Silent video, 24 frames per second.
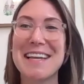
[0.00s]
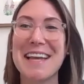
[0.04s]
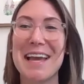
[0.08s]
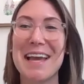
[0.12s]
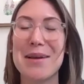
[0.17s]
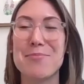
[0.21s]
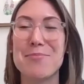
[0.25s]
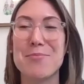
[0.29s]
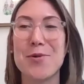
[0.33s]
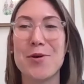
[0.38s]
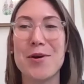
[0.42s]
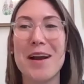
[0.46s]

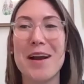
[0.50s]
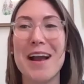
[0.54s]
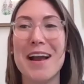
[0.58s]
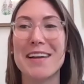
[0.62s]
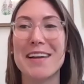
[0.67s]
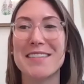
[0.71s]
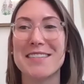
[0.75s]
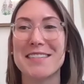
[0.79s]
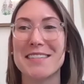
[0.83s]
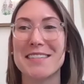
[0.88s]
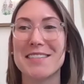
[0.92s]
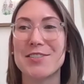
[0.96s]
and more
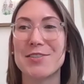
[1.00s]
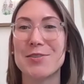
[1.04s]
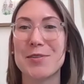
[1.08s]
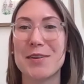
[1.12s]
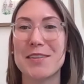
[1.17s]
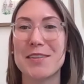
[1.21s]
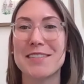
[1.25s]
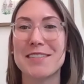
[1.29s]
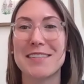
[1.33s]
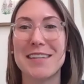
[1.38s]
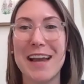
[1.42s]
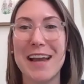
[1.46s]
access to our
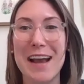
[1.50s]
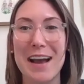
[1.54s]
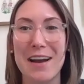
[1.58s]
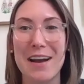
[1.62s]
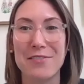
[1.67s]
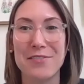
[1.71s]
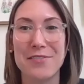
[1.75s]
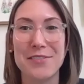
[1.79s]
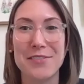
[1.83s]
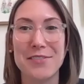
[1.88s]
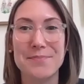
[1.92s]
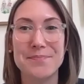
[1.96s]

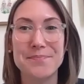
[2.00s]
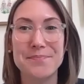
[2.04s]
staff.